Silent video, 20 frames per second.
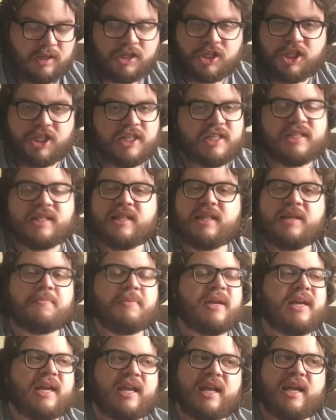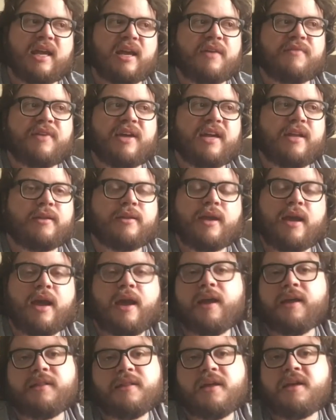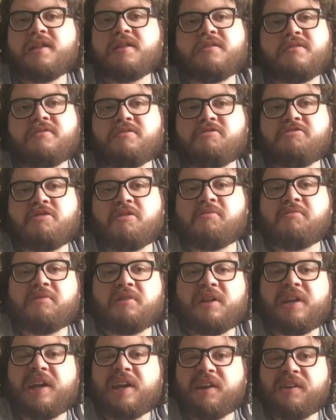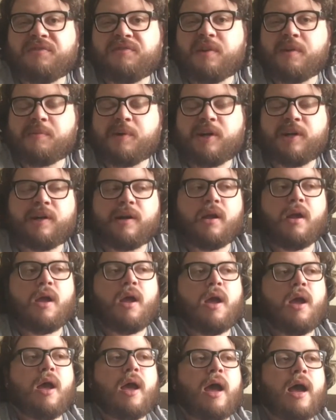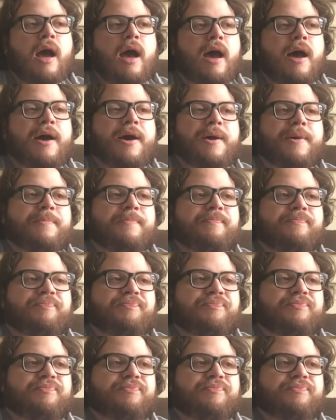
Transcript: she's in the beginning of it, and then you don't really hear from her. Um,